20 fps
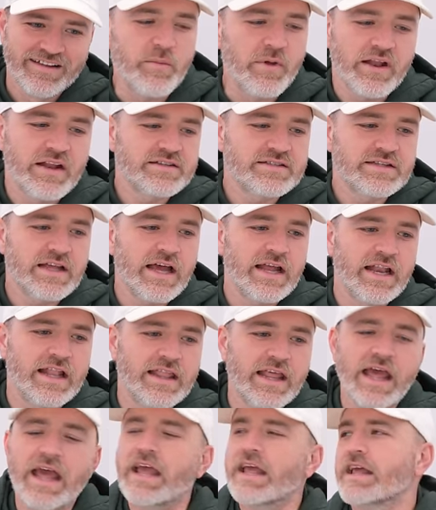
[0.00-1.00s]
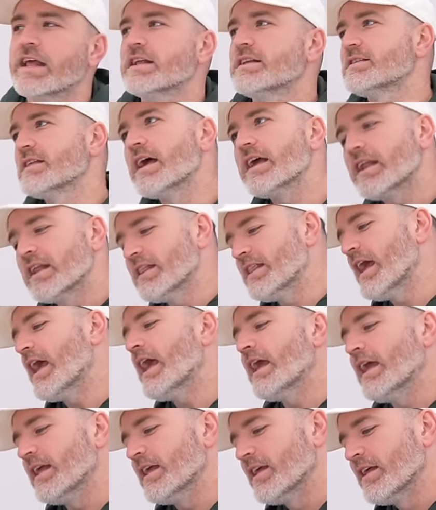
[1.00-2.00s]
I mean, it's night and day. It's night and
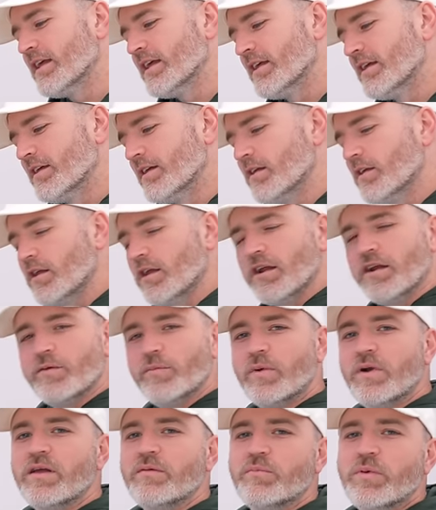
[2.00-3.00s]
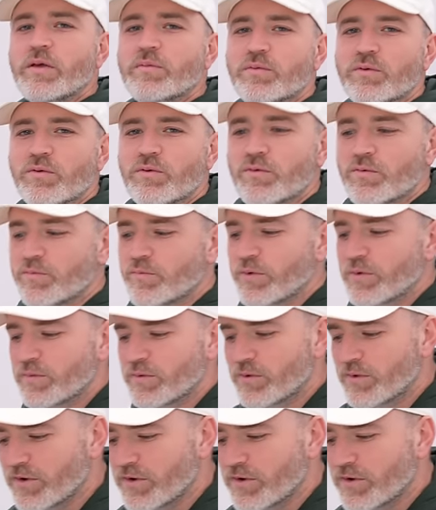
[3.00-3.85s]
day. Everybody, people, people